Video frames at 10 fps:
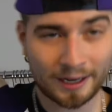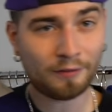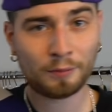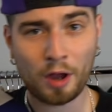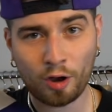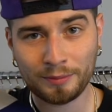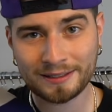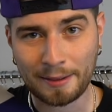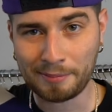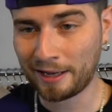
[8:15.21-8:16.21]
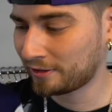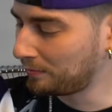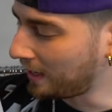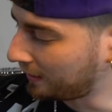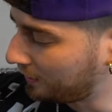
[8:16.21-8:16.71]
got from the homies at Bounce
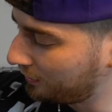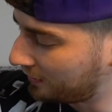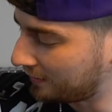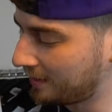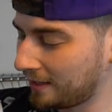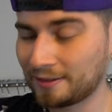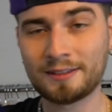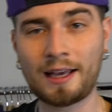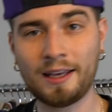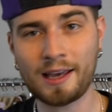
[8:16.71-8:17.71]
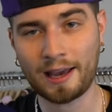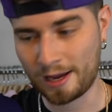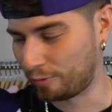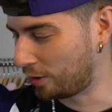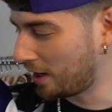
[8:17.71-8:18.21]
Back in Houston, Texas, A
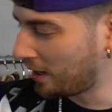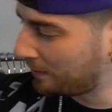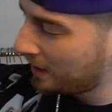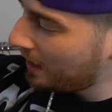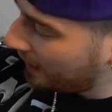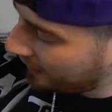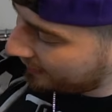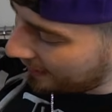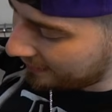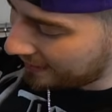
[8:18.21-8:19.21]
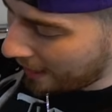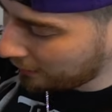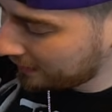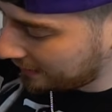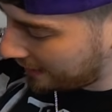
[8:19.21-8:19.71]
K A Rob. It is a
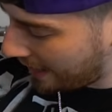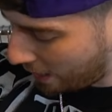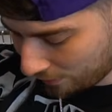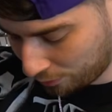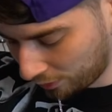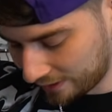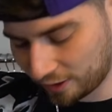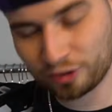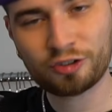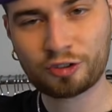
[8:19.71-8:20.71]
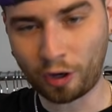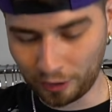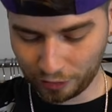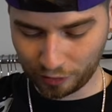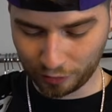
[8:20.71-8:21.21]
Dallas Cowboys
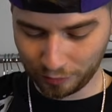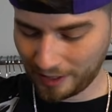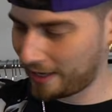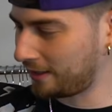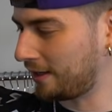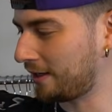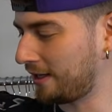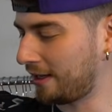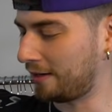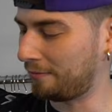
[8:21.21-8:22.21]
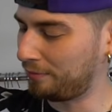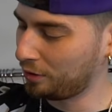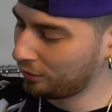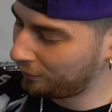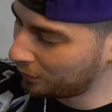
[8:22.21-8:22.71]
Starter crew neck. Again,
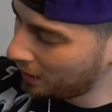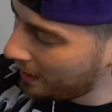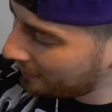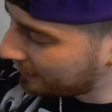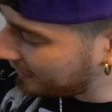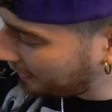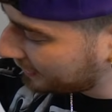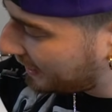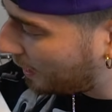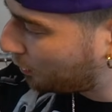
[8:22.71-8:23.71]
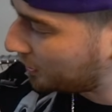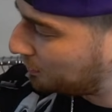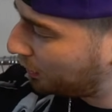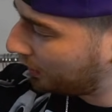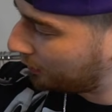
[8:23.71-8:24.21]
beautiful. The Dallas Cowboys
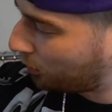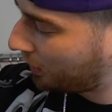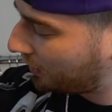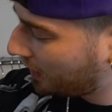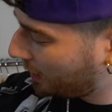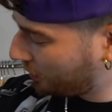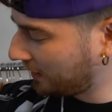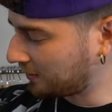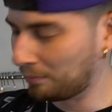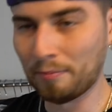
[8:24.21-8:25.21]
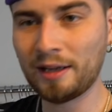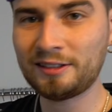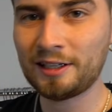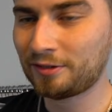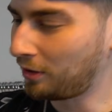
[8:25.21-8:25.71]
put in work. You got some
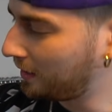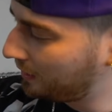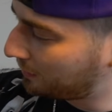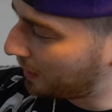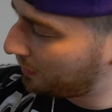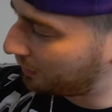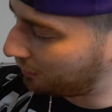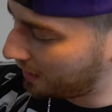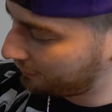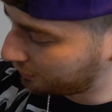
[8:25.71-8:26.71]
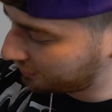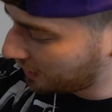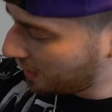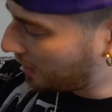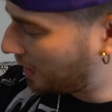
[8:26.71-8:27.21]
muskets right here, maybe they're rifles,
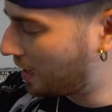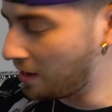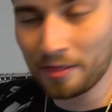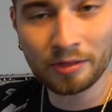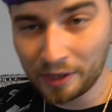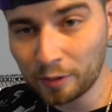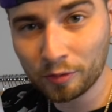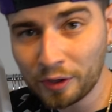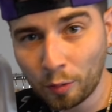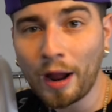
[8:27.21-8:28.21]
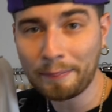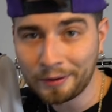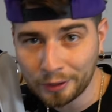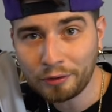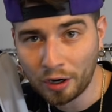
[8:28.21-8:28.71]
uh, their, their
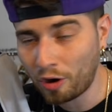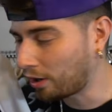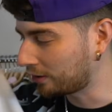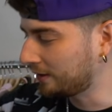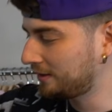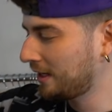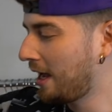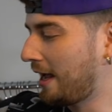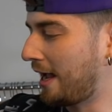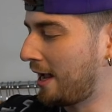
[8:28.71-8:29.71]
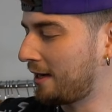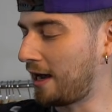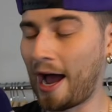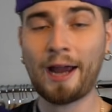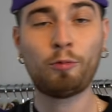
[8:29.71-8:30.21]
weaponry regardless. And
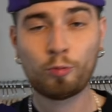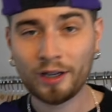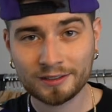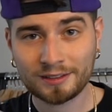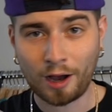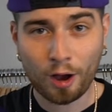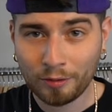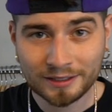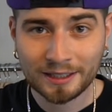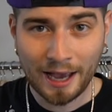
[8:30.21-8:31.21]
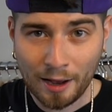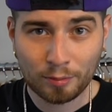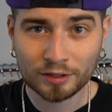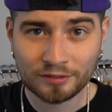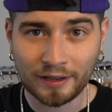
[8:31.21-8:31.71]
I was always a
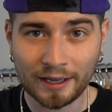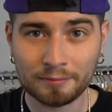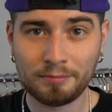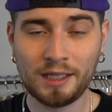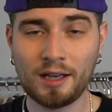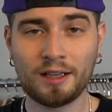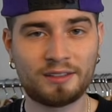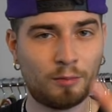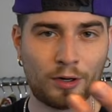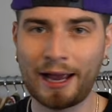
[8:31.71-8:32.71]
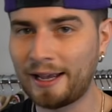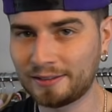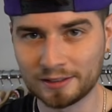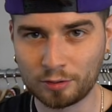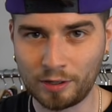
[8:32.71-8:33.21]
Cowboys fan because someone
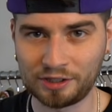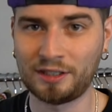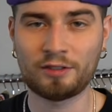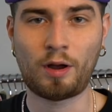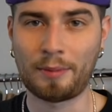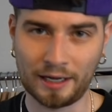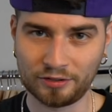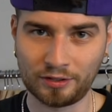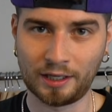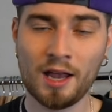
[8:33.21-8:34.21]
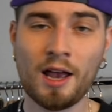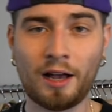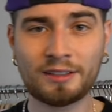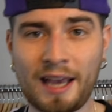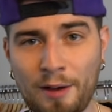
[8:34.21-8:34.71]
asked this question, that's why I'm answering. I
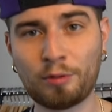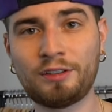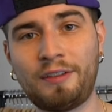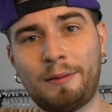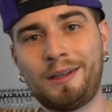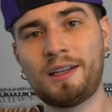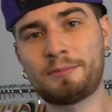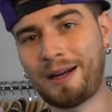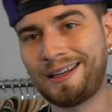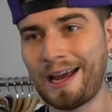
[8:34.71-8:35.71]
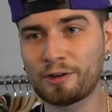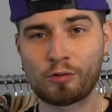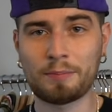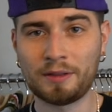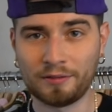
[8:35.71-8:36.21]
was a Cowboys fan because my dad
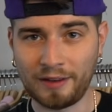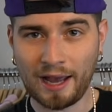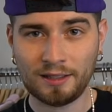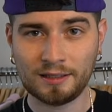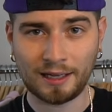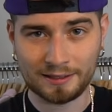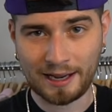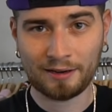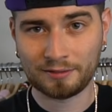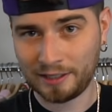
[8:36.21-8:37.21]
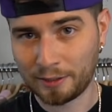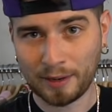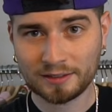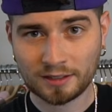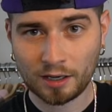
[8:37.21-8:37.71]
grew up in the valley, like down near
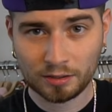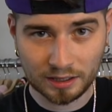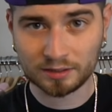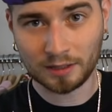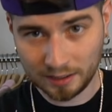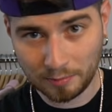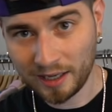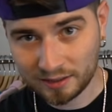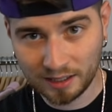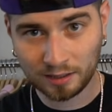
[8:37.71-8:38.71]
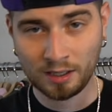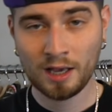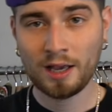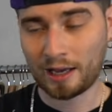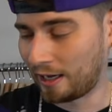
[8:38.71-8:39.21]
Mexico. He's, he's Mexican.
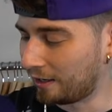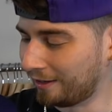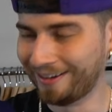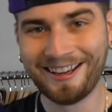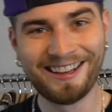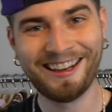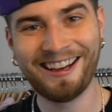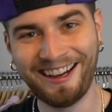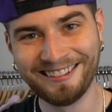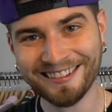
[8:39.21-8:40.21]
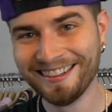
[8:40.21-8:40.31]
And uh,